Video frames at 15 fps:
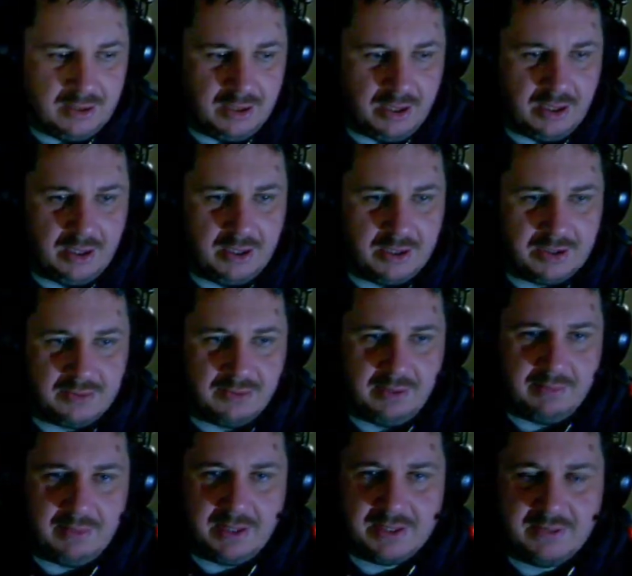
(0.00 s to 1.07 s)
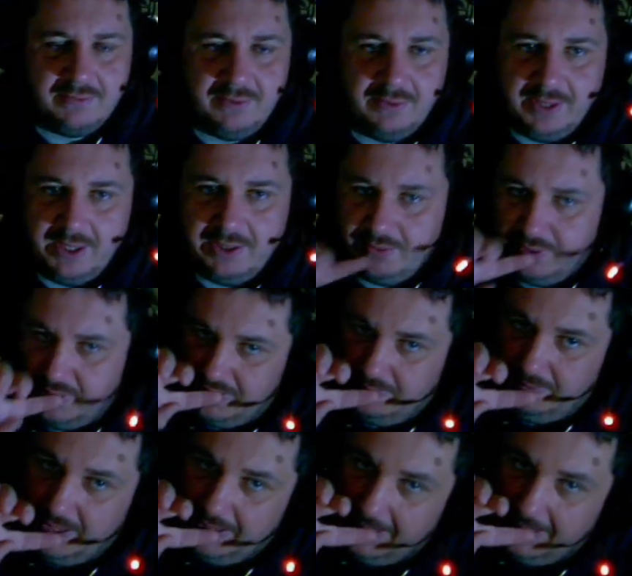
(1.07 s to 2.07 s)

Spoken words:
I don't know, just really makes it feel dangerous to me.